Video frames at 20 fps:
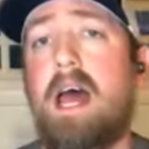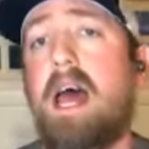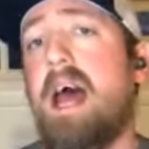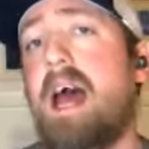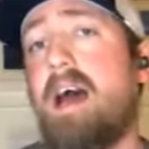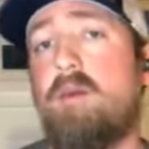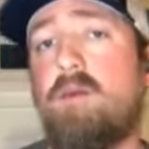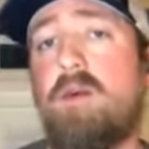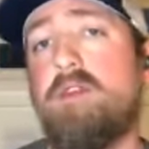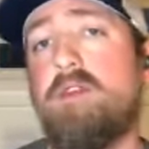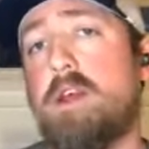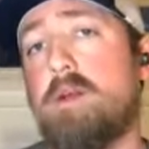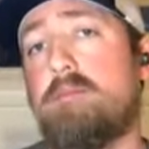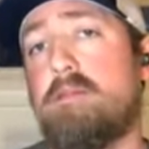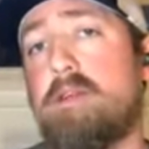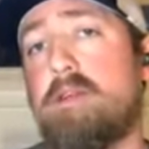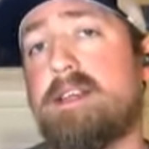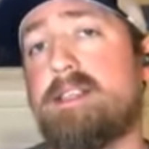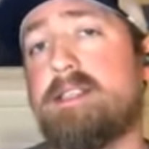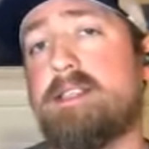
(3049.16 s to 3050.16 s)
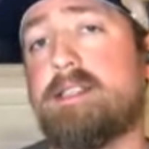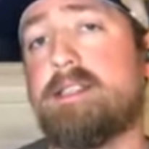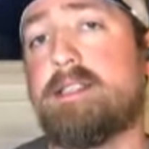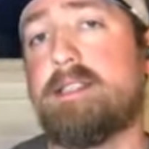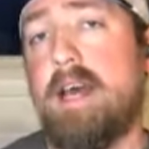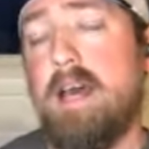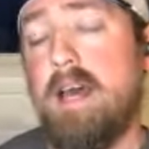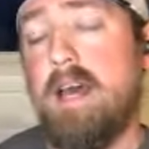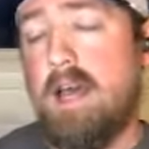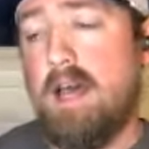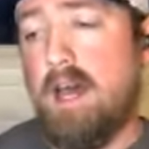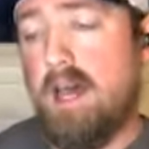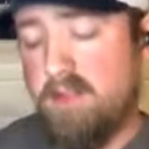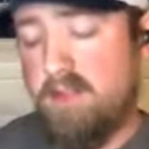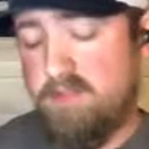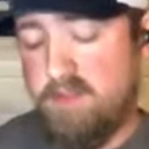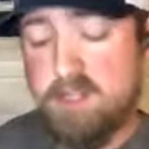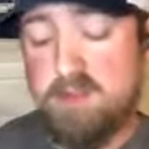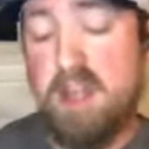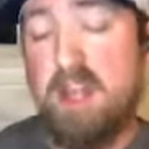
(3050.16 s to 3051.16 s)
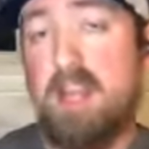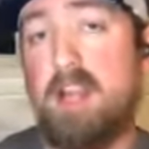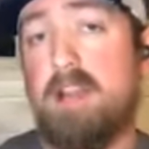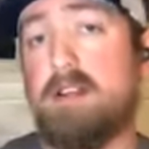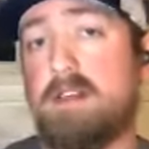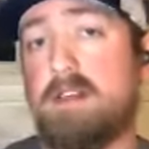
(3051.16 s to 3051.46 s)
at with your presses. This right here